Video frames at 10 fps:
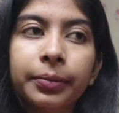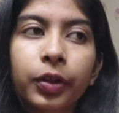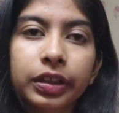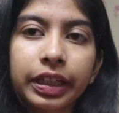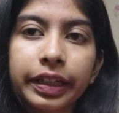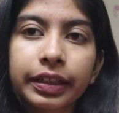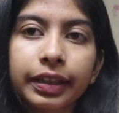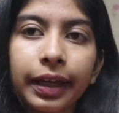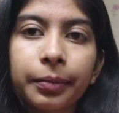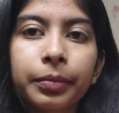I'm not getting
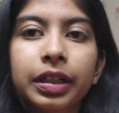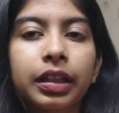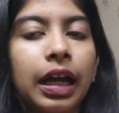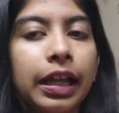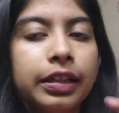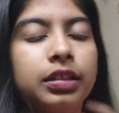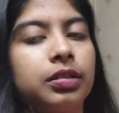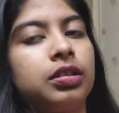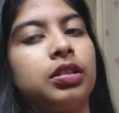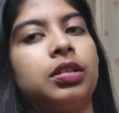time, but I'll
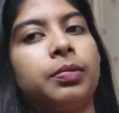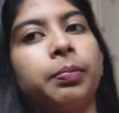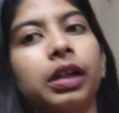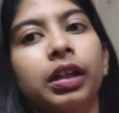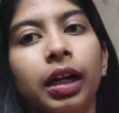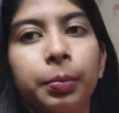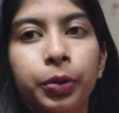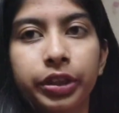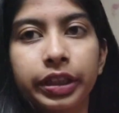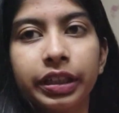pakka
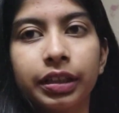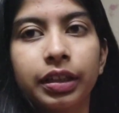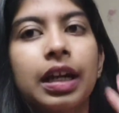put it.